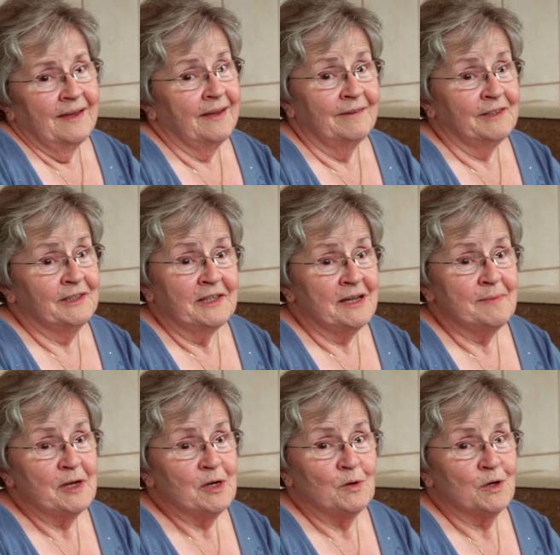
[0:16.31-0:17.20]
Every
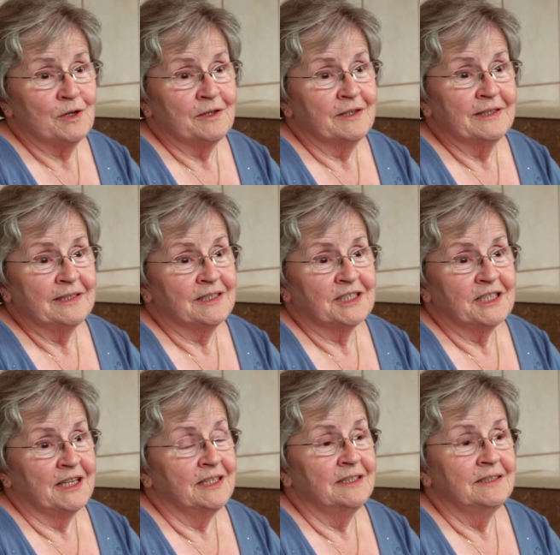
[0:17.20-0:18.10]
time I order and get
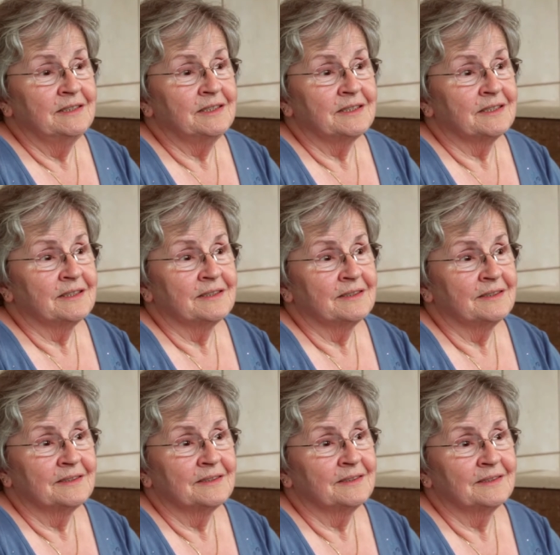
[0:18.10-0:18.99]
change,
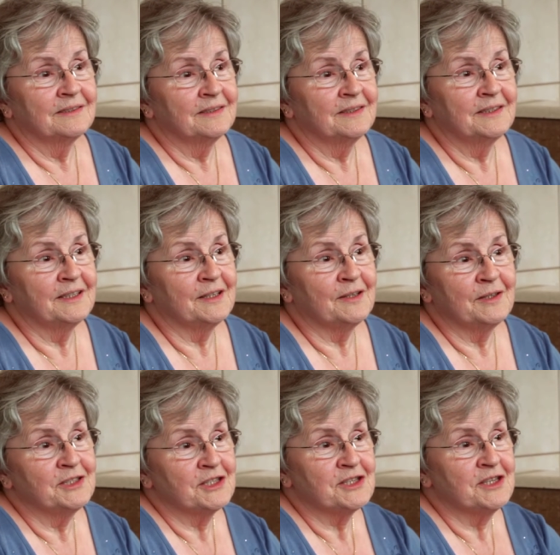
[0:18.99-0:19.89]
you know,
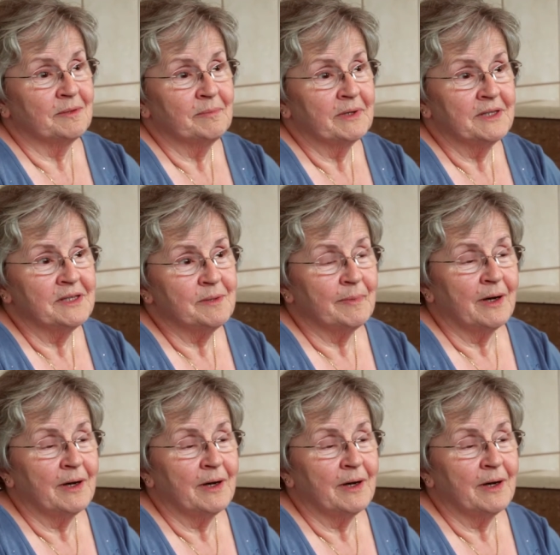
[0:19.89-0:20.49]
I just dump it in the